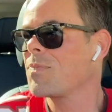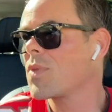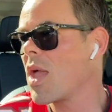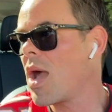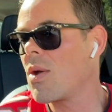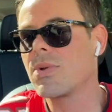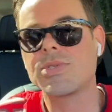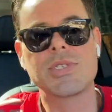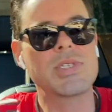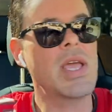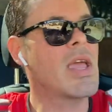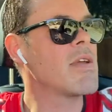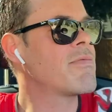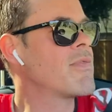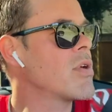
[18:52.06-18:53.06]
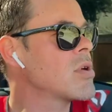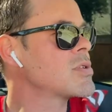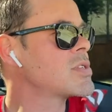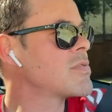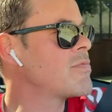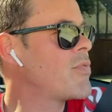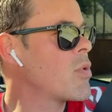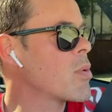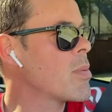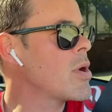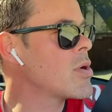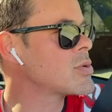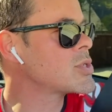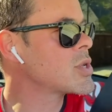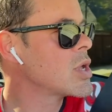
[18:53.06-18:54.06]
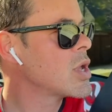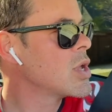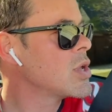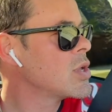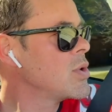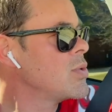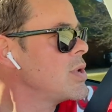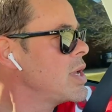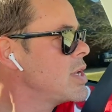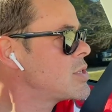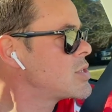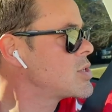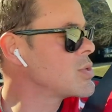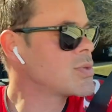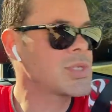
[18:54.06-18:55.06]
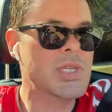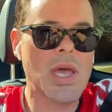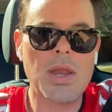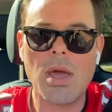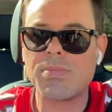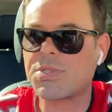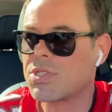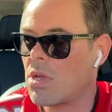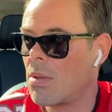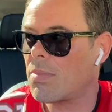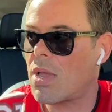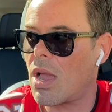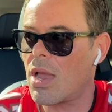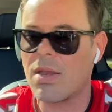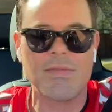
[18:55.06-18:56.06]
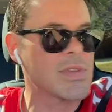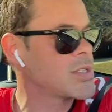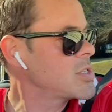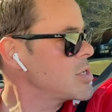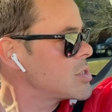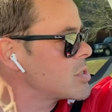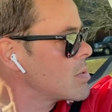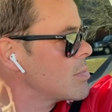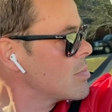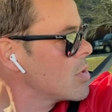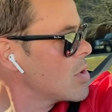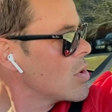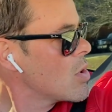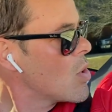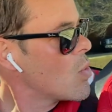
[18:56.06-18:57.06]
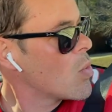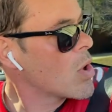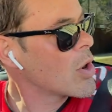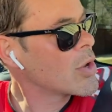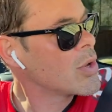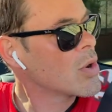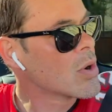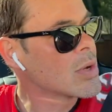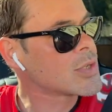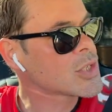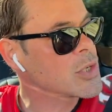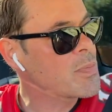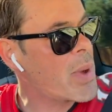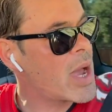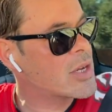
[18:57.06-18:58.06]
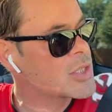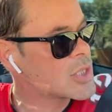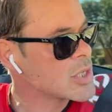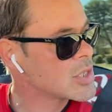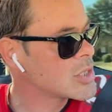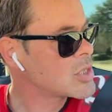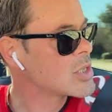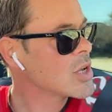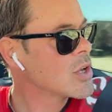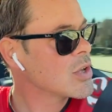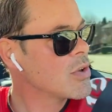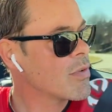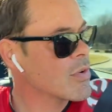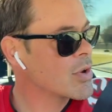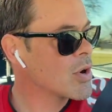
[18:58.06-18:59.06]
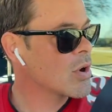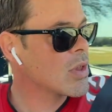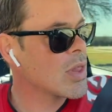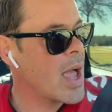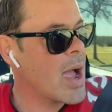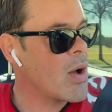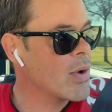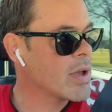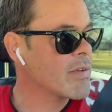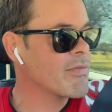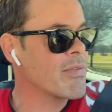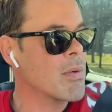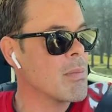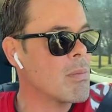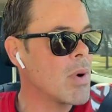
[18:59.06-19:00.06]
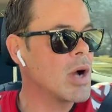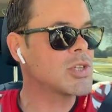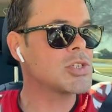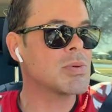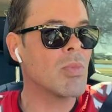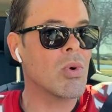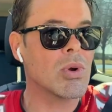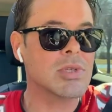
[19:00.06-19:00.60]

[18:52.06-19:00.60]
I would say first and foremost, you need to set up some kind of a system where your inspections, you're, you're allowing for much more